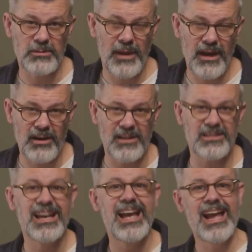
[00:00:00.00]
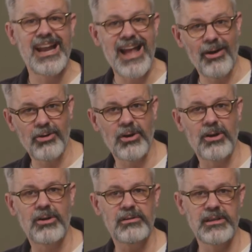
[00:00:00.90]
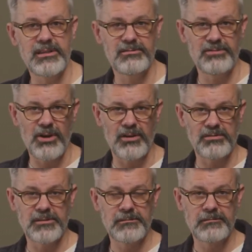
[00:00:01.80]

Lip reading: parents, and alcohol is involved.